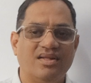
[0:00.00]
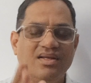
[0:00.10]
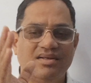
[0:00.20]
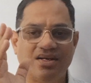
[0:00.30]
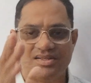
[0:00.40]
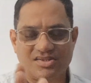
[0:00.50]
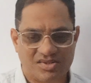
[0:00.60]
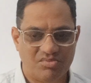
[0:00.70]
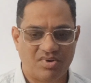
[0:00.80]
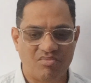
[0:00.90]
thing, that
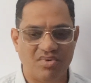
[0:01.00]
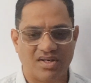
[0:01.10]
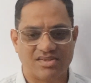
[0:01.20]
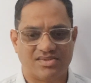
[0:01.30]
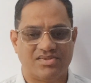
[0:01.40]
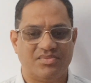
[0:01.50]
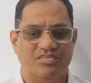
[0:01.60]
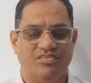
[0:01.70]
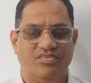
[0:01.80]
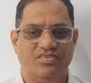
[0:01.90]
is Brahmras.
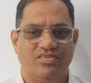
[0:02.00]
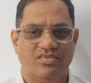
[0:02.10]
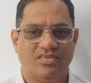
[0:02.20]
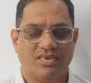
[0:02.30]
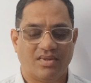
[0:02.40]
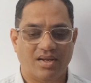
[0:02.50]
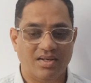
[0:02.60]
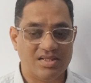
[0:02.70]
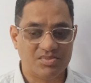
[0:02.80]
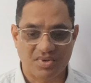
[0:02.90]

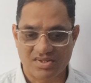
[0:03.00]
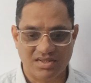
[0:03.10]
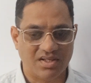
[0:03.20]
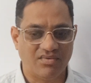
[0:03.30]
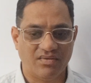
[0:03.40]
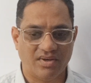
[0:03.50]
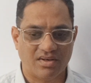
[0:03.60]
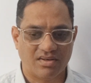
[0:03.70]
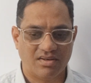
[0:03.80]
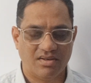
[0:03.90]
It is present everywhere.
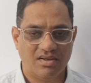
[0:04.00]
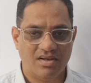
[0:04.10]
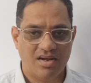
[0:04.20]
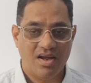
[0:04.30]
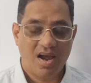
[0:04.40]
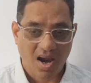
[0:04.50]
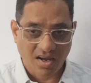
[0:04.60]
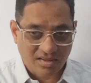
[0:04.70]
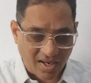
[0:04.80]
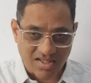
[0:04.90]

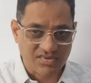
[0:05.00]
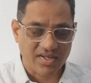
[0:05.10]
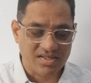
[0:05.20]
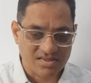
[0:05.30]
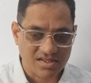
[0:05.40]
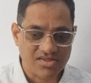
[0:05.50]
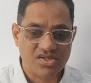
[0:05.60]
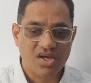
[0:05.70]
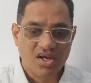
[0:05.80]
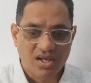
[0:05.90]
And that is why he
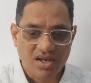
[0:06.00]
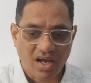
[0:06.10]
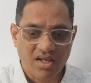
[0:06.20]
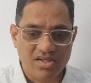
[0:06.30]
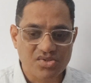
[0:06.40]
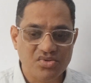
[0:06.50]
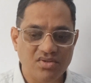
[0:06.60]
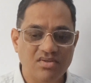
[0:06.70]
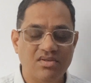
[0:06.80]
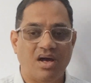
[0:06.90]
says he is doing
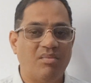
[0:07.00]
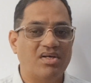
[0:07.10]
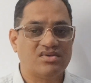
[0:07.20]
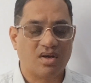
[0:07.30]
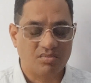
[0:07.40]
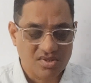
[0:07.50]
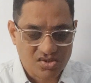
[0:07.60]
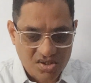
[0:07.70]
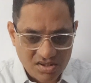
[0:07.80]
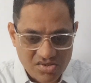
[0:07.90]
the Namaste,
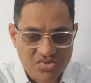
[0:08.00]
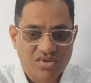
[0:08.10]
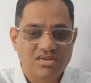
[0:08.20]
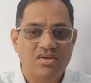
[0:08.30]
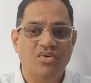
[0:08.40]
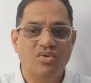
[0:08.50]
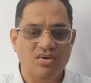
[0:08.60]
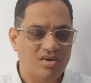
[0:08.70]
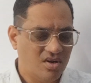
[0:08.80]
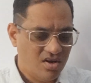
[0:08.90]
means he is doing the, you
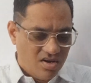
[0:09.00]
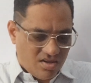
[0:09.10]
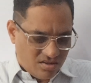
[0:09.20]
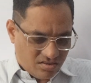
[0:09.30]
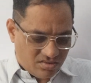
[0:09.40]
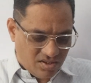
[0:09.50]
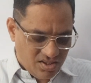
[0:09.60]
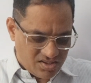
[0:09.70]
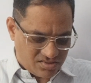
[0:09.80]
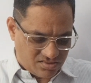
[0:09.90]
know,
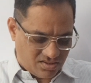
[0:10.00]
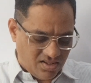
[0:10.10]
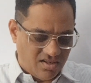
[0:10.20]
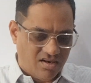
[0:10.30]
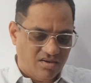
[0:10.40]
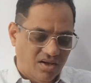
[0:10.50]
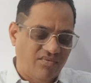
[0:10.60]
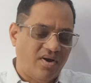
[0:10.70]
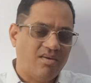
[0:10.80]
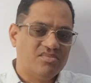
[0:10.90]
this thing.
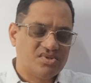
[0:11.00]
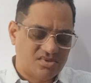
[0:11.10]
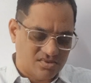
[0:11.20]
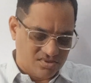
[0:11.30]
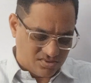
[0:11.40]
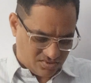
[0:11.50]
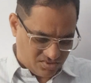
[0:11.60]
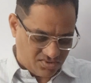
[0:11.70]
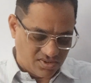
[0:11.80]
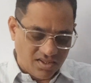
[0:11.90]
If I am
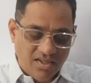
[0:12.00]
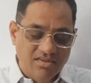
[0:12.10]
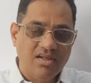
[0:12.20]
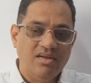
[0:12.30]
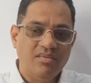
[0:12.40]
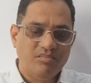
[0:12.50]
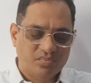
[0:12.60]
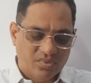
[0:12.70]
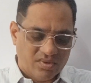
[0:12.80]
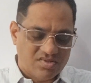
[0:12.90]
selling the,
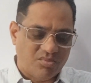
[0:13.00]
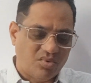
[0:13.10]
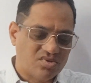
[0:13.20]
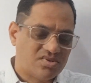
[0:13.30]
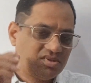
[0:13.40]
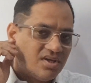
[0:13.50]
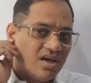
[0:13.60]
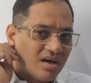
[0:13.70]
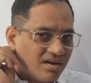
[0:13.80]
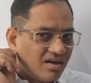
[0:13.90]
suppose
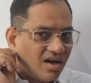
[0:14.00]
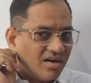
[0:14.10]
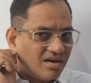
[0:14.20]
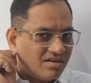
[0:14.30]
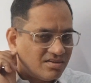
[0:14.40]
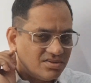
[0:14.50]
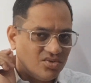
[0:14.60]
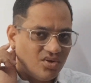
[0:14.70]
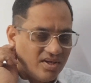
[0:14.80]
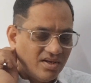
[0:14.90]
the you
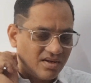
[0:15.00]
know,